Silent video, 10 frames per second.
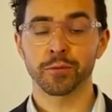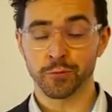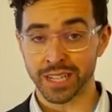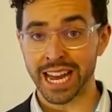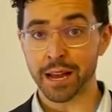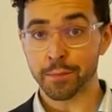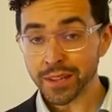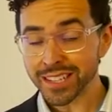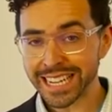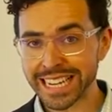
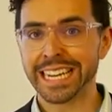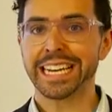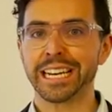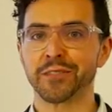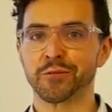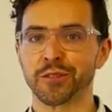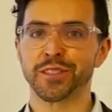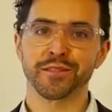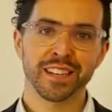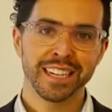reliability in a world
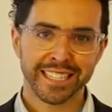of